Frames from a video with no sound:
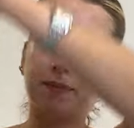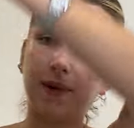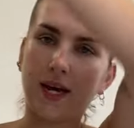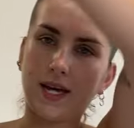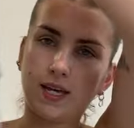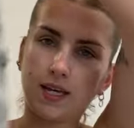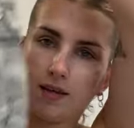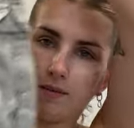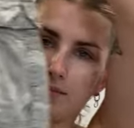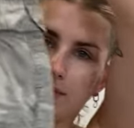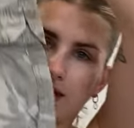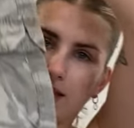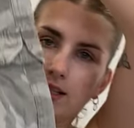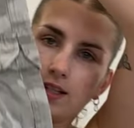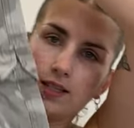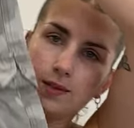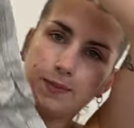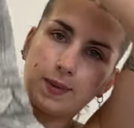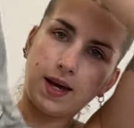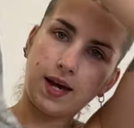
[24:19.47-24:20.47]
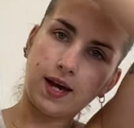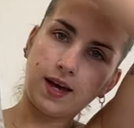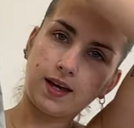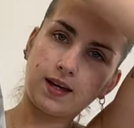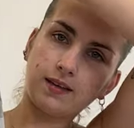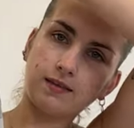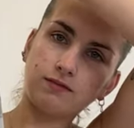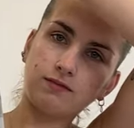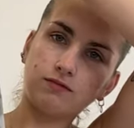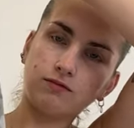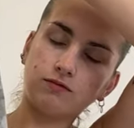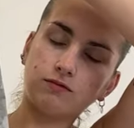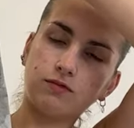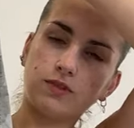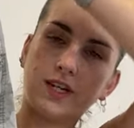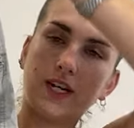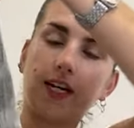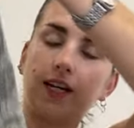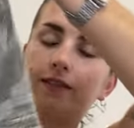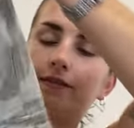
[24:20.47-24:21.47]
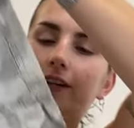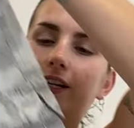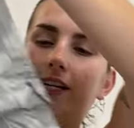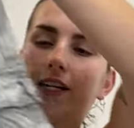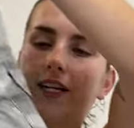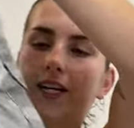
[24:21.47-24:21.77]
baggy men's pair. Really, really